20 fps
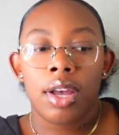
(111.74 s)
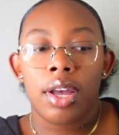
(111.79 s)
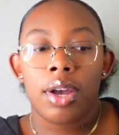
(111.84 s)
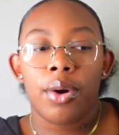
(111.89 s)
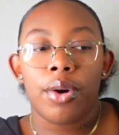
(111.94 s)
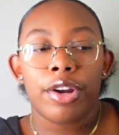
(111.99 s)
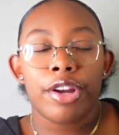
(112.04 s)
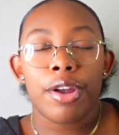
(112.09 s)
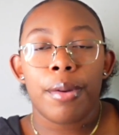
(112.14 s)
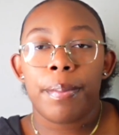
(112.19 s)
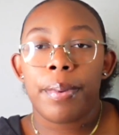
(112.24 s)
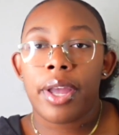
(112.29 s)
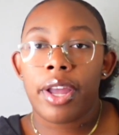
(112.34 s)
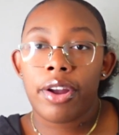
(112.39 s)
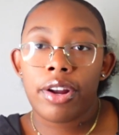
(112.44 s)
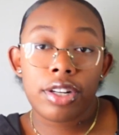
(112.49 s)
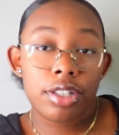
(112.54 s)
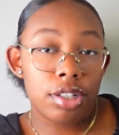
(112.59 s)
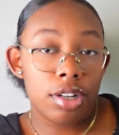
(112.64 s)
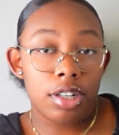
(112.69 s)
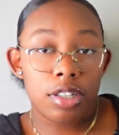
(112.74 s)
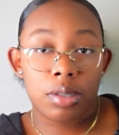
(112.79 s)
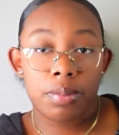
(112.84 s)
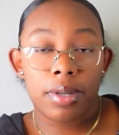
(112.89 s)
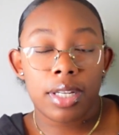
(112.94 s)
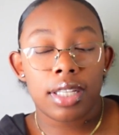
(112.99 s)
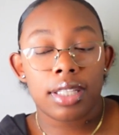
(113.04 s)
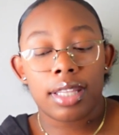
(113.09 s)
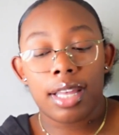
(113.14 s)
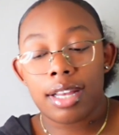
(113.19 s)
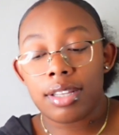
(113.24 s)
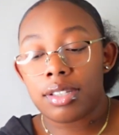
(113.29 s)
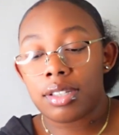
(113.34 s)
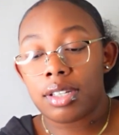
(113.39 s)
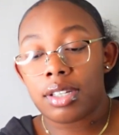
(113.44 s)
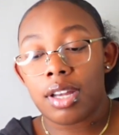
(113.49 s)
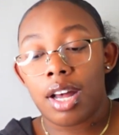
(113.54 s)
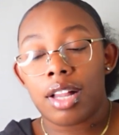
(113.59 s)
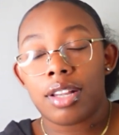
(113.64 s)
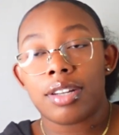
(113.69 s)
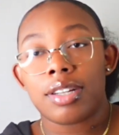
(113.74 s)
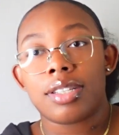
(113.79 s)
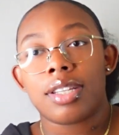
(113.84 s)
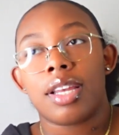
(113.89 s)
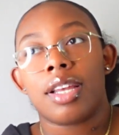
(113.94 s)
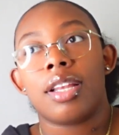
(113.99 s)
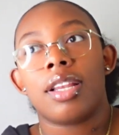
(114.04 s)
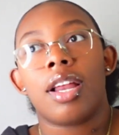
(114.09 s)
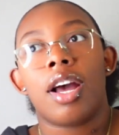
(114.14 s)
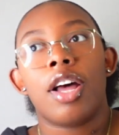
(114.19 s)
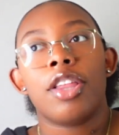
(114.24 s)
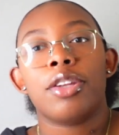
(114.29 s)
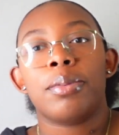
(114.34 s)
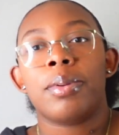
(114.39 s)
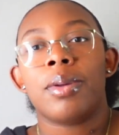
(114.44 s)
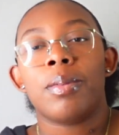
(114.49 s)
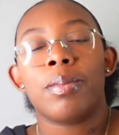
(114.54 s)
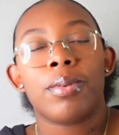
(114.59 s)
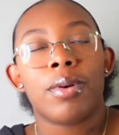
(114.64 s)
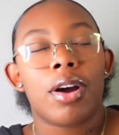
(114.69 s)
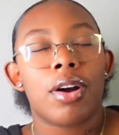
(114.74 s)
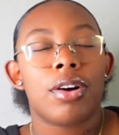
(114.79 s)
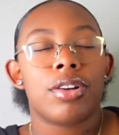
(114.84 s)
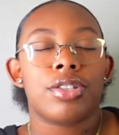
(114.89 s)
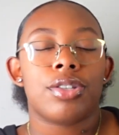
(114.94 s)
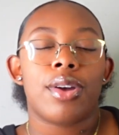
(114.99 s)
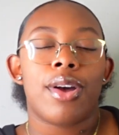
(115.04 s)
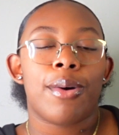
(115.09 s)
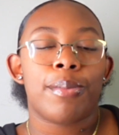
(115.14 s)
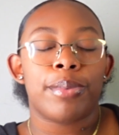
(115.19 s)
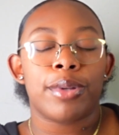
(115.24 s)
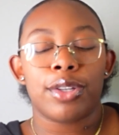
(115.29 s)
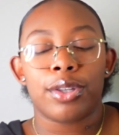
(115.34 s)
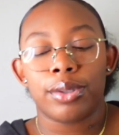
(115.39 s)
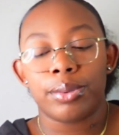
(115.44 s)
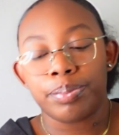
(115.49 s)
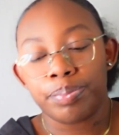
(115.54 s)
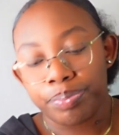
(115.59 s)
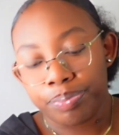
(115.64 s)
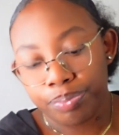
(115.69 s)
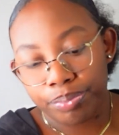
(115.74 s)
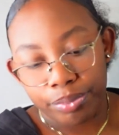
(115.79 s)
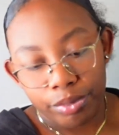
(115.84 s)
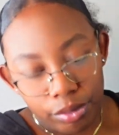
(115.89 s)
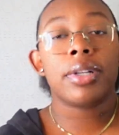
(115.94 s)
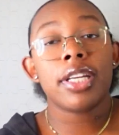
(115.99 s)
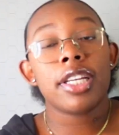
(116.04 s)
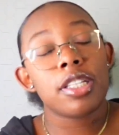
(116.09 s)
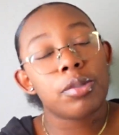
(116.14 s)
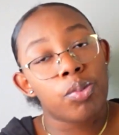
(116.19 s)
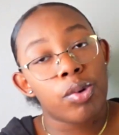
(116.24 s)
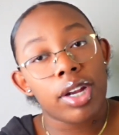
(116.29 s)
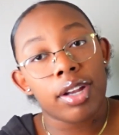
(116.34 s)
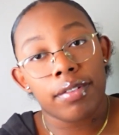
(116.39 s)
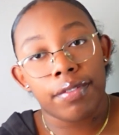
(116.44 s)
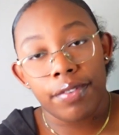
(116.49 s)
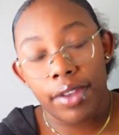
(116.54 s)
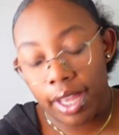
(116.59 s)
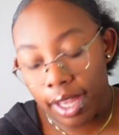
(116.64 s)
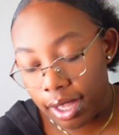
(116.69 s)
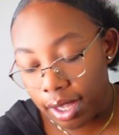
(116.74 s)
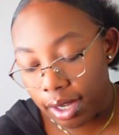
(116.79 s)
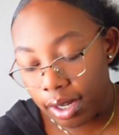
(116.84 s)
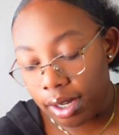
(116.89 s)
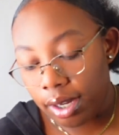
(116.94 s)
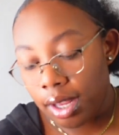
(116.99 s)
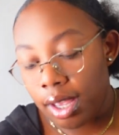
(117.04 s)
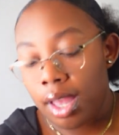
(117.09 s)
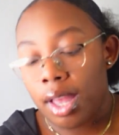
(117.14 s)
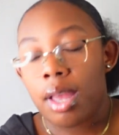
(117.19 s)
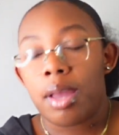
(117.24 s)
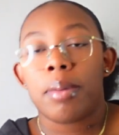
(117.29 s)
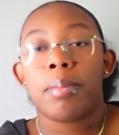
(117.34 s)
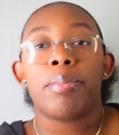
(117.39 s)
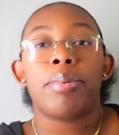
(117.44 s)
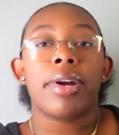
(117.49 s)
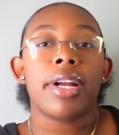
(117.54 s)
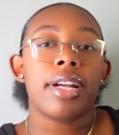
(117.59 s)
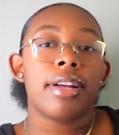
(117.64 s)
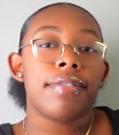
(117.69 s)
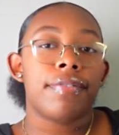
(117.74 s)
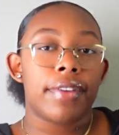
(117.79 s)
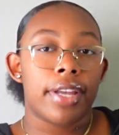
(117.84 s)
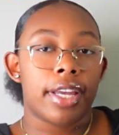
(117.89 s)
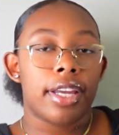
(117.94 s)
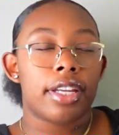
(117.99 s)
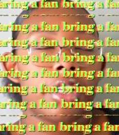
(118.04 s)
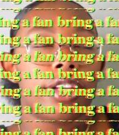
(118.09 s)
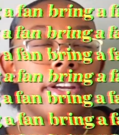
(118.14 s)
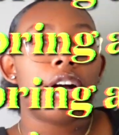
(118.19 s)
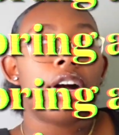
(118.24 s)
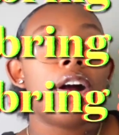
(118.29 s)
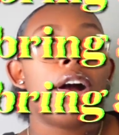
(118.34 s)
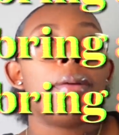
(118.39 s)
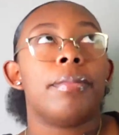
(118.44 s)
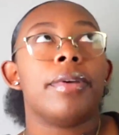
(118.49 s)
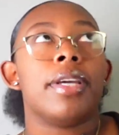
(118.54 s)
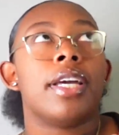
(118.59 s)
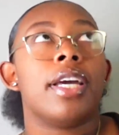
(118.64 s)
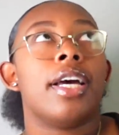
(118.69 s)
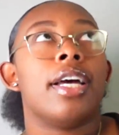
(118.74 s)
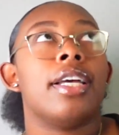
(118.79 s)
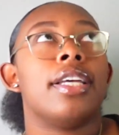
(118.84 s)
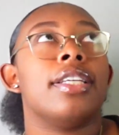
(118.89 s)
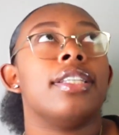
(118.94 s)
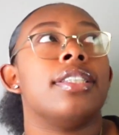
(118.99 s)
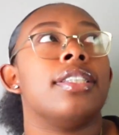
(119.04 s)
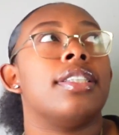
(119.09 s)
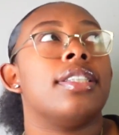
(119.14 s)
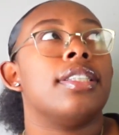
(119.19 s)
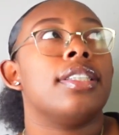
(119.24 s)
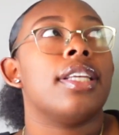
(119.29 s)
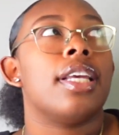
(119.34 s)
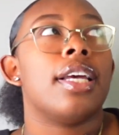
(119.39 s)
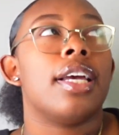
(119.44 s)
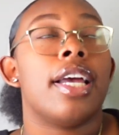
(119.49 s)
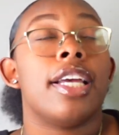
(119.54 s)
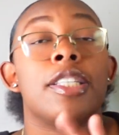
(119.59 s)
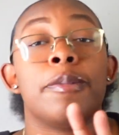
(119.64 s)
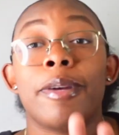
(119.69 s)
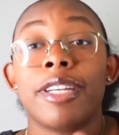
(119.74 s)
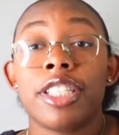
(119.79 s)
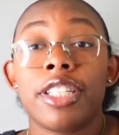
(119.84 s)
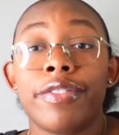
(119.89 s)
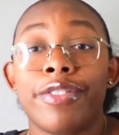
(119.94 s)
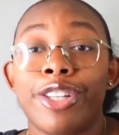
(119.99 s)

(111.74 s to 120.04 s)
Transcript: or your parents aren't spending thousands of dollars and other people are also helping you. Please bring a fan, y'all, because especially if